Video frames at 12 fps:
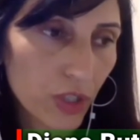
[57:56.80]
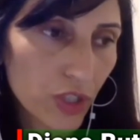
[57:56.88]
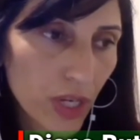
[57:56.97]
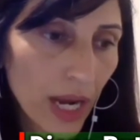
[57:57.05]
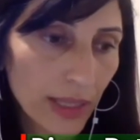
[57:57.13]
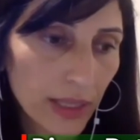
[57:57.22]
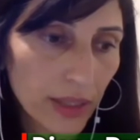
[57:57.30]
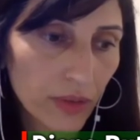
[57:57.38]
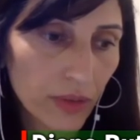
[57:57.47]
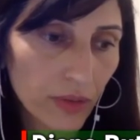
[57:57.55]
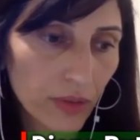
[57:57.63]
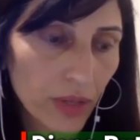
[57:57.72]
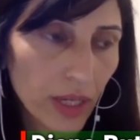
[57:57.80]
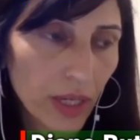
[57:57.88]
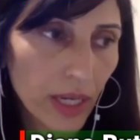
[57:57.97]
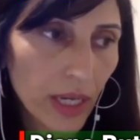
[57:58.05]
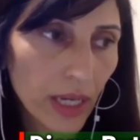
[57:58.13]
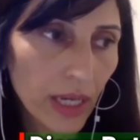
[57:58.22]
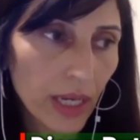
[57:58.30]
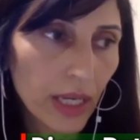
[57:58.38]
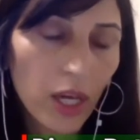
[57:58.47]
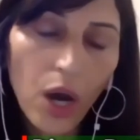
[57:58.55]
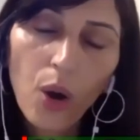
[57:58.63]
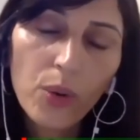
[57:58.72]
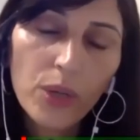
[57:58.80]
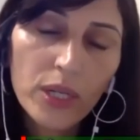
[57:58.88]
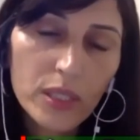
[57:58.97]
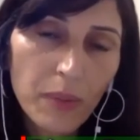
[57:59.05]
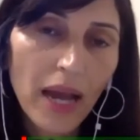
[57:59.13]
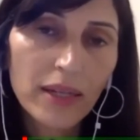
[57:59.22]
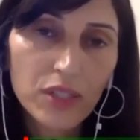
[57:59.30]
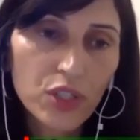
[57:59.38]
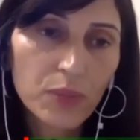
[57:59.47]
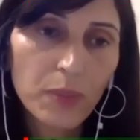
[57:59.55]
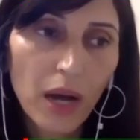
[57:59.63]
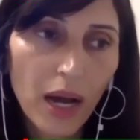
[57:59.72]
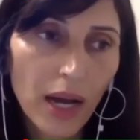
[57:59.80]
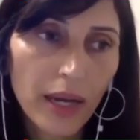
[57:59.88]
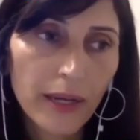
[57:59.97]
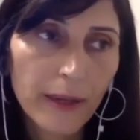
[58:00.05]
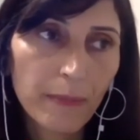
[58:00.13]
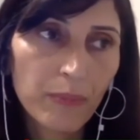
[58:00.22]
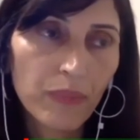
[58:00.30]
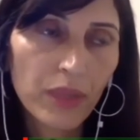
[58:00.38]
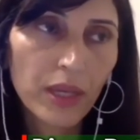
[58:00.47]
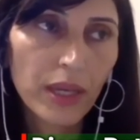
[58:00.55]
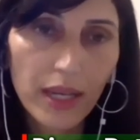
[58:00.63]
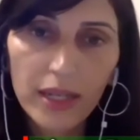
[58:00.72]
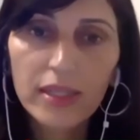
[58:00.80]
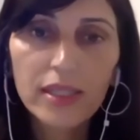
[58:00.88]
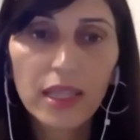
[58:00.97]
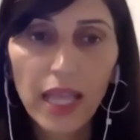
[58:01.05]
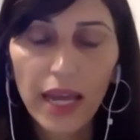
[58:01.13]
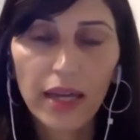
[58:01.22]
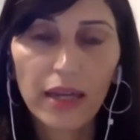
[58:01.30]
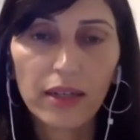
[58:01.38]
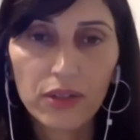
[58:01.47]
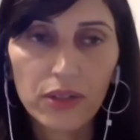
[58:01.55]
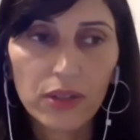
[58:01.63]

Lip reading: I live, he always passes by his land.